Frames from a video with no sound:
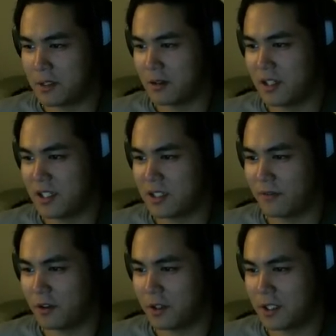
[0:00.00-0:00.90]
so I just
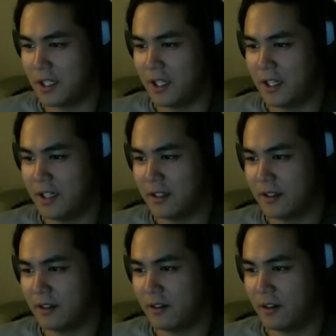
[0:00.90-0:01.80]
avoid killing
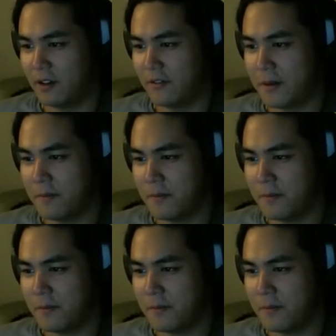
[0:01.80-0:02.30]
all of them.